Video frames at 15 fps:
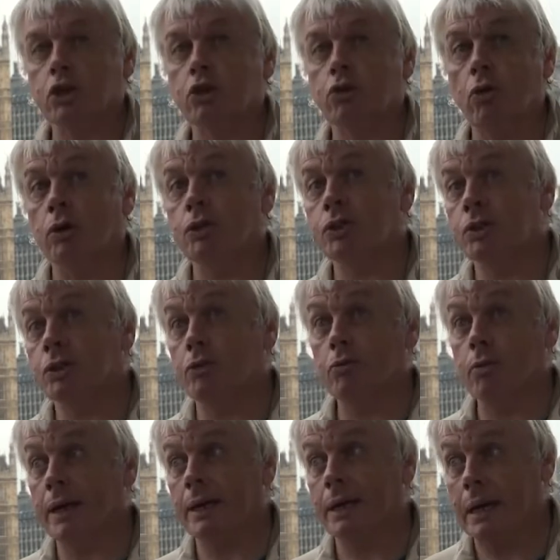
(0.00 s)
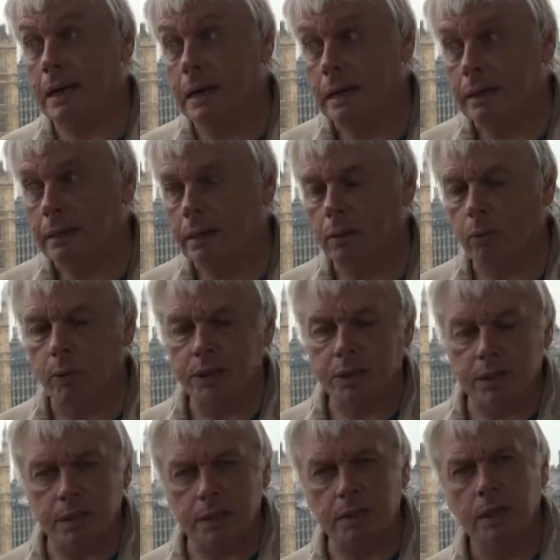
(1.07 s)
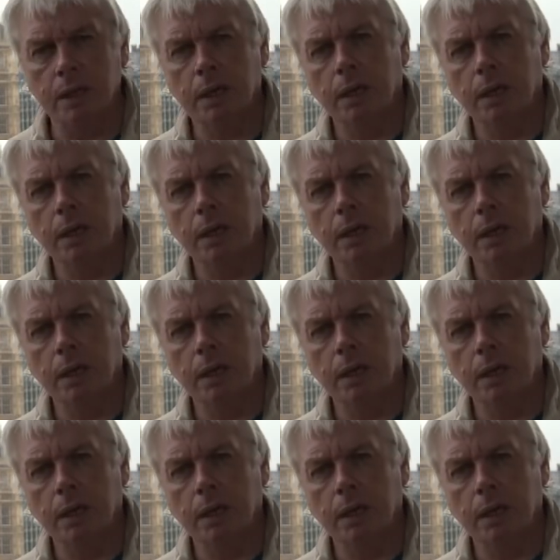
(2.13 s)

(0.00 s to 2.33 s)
crossed the red line, which is